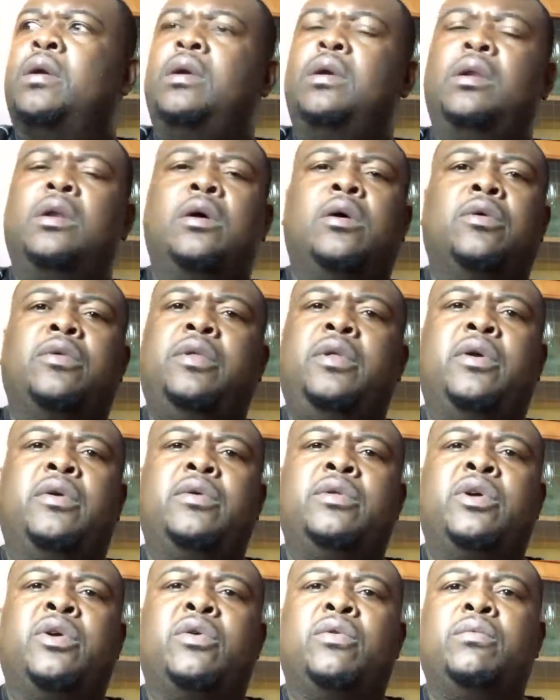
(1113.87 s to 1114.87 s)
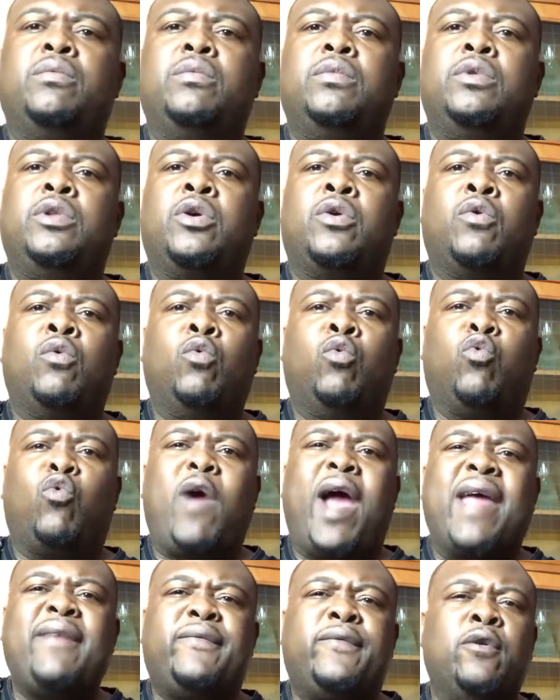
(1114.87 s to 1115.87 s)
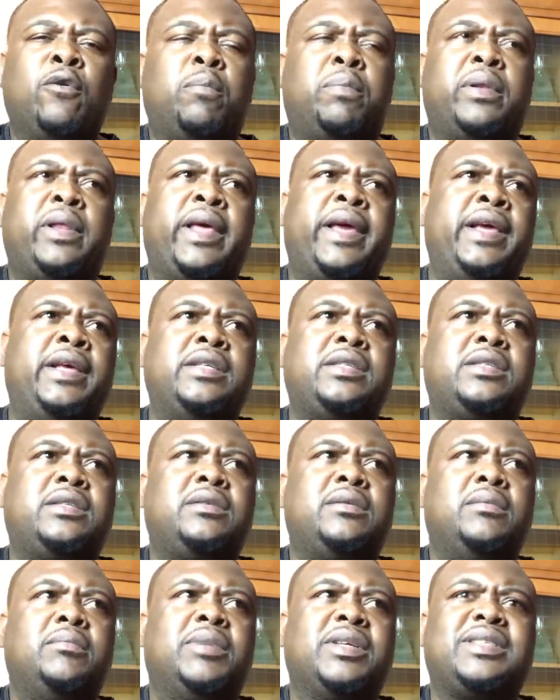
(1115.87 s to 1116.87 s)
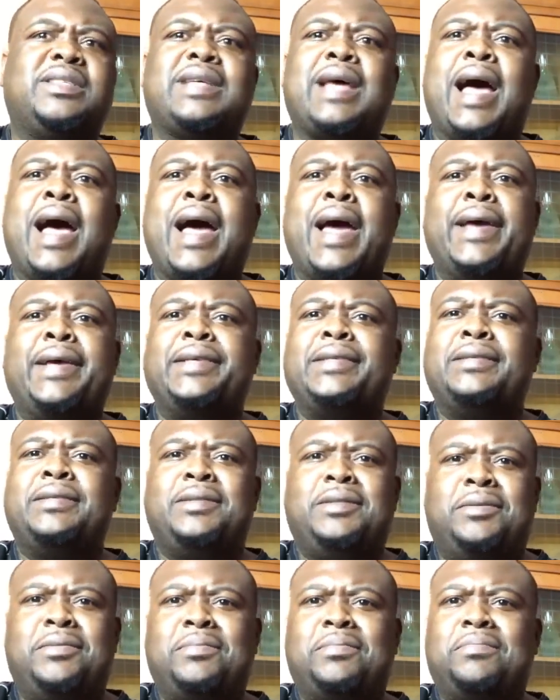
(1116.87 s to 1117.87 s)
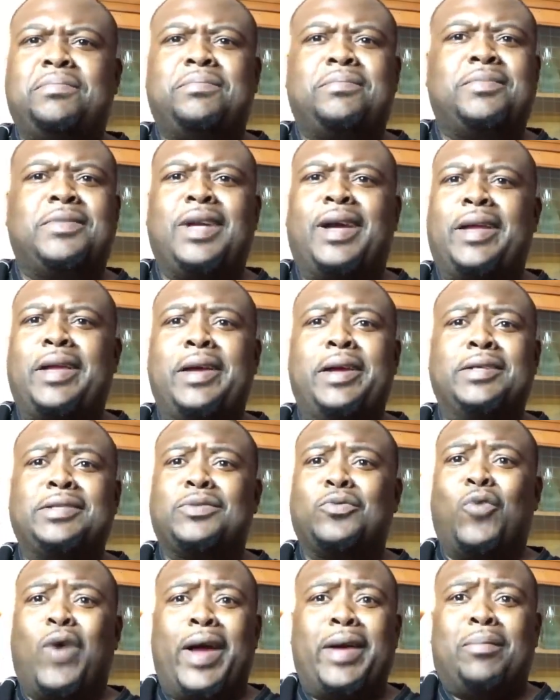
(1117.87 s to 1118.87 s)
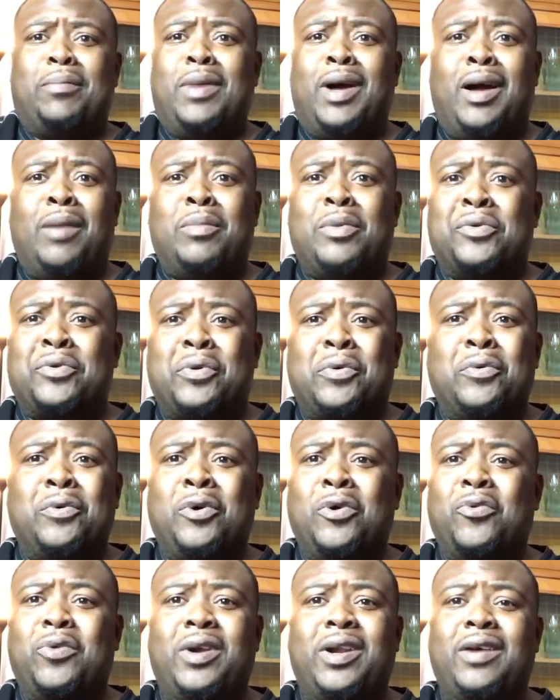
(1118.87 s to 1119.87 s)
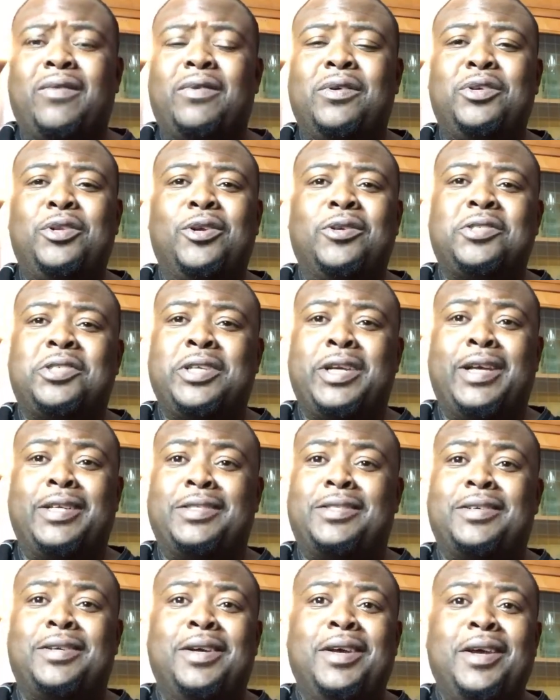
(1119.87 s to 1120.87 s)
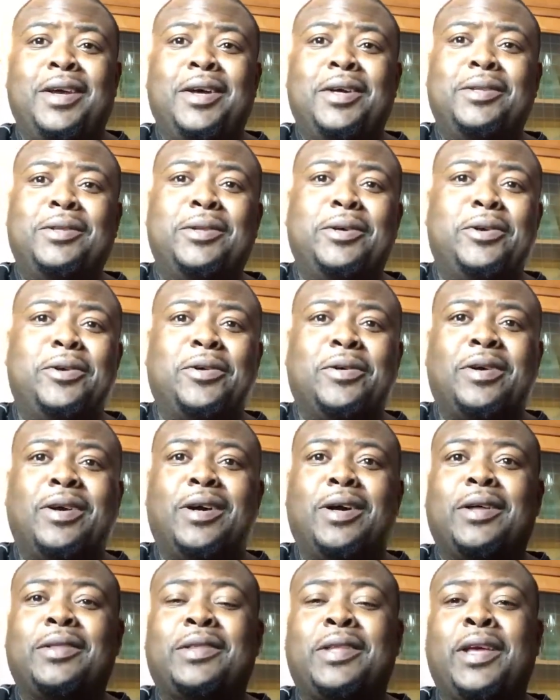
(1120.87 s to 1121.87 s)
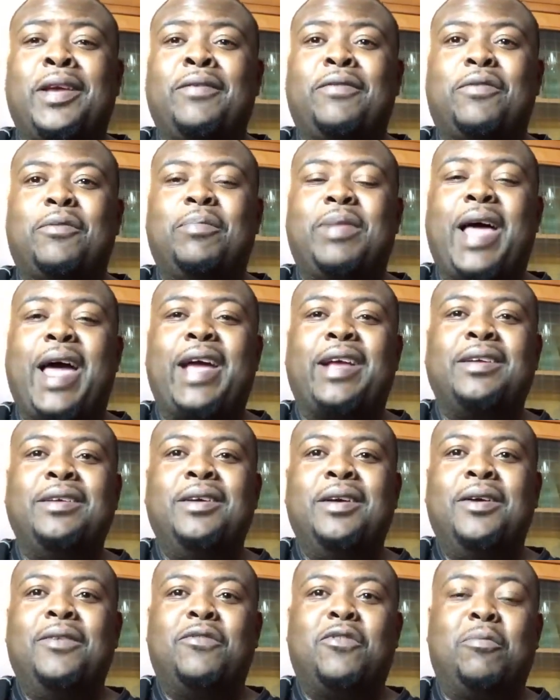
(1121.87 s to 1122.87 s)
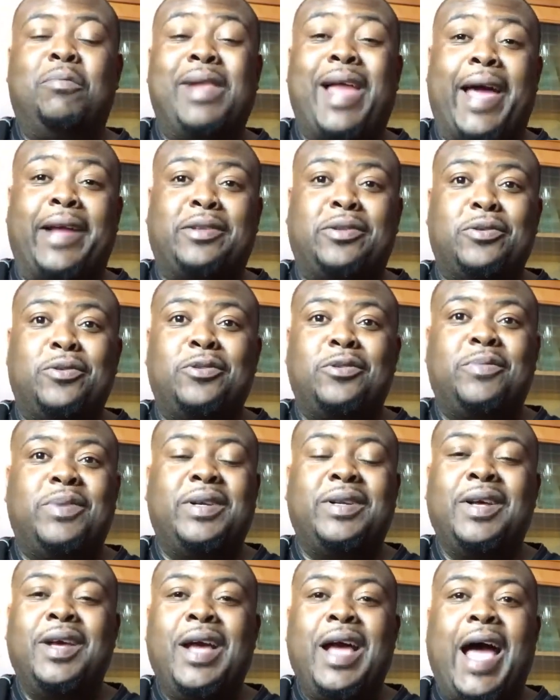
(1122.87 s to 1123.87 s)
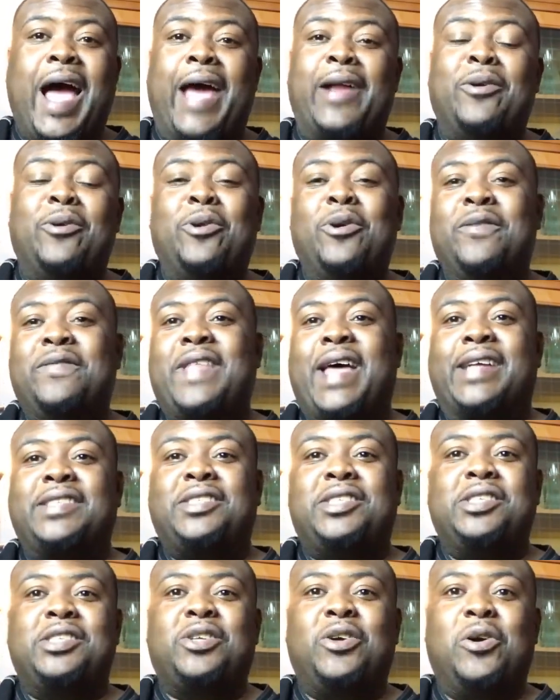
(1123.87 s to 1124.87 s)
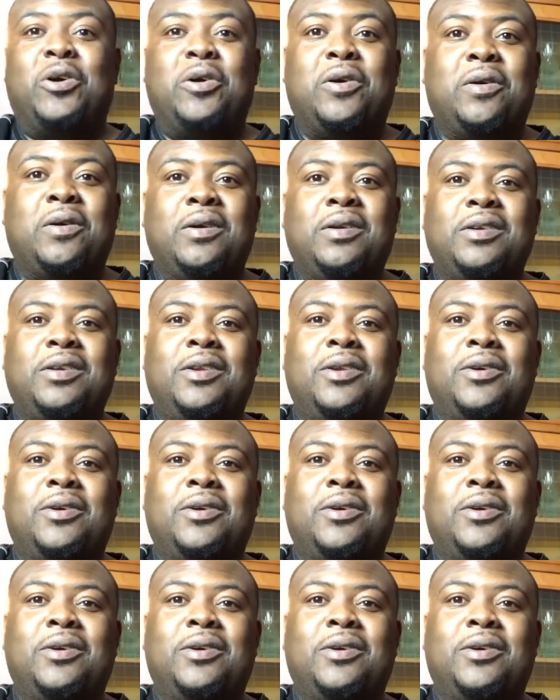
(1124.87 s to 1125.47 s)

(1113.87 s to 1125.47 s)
rightful place besides, I guess, white mama or whatever. She has a little thing for black dudes, but I don't know if that's just her,